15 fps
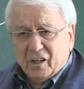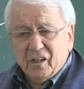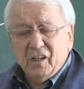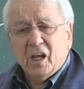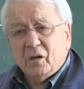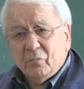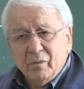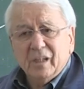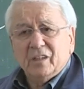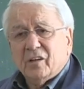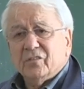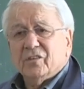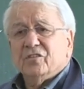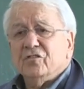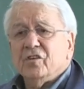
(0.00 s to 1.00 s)
E and B
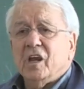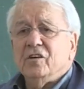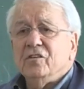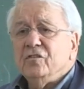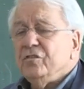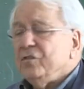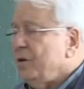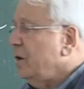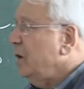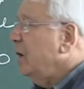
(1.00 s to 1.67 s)
doesn't change.